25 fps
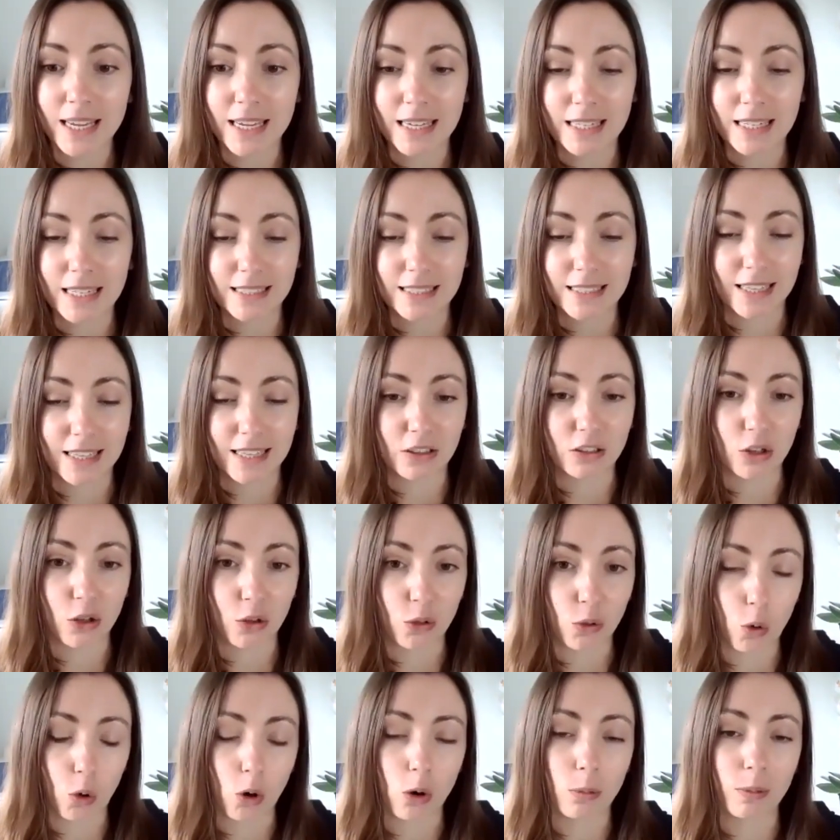It's in
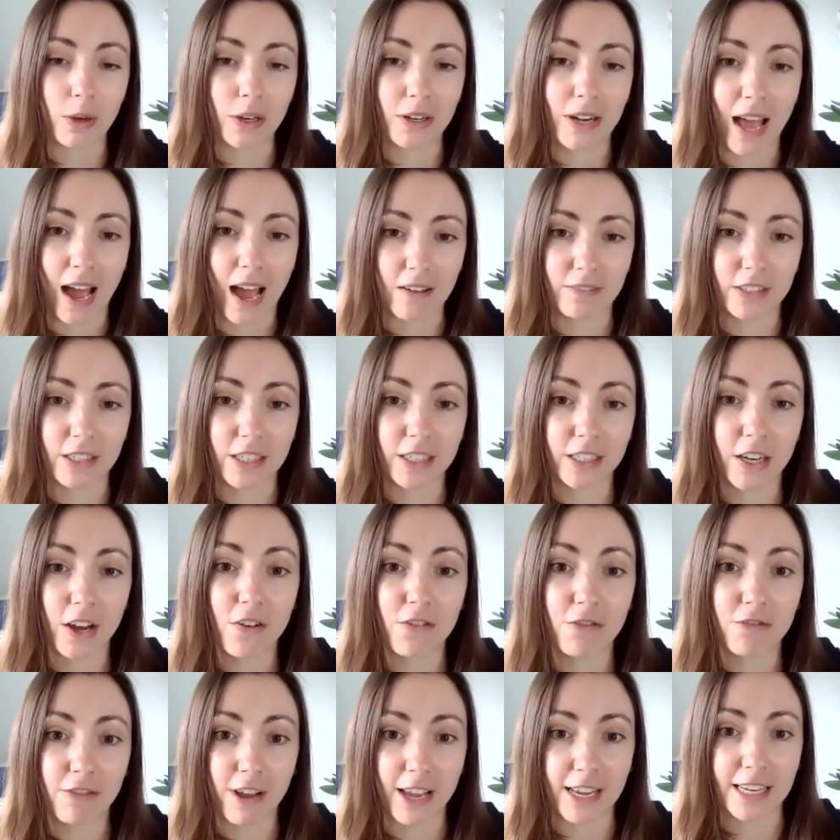the Hormone Havoc
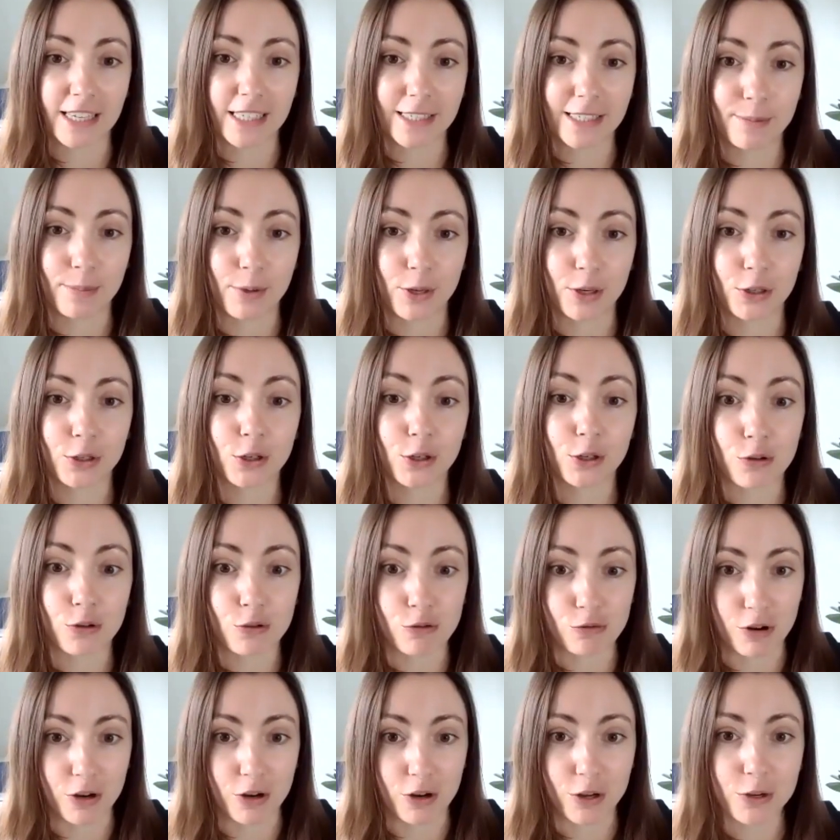Facebook
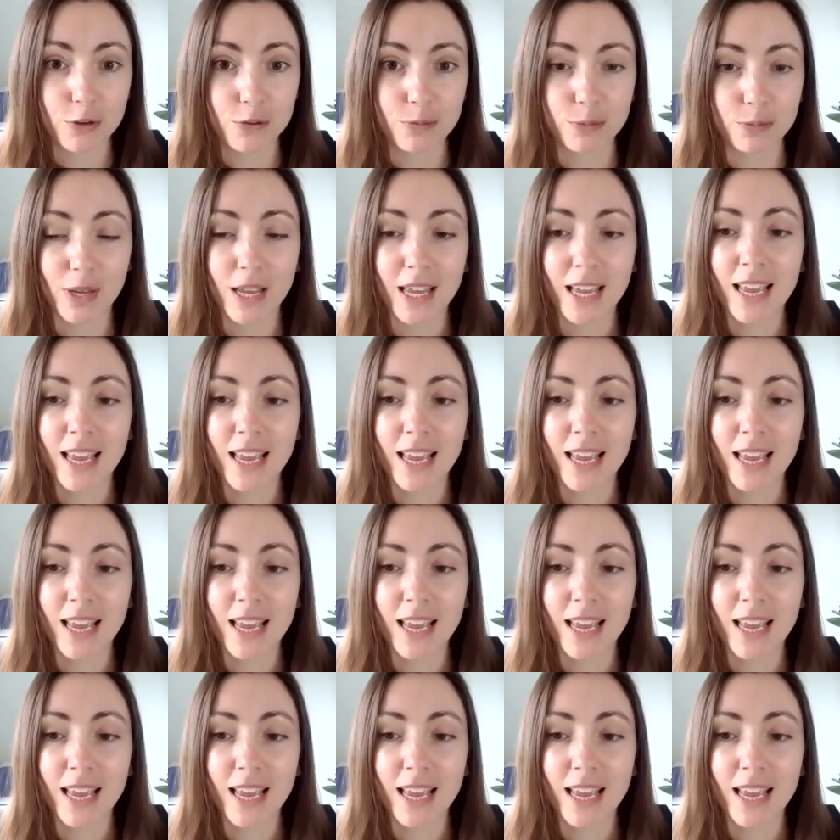group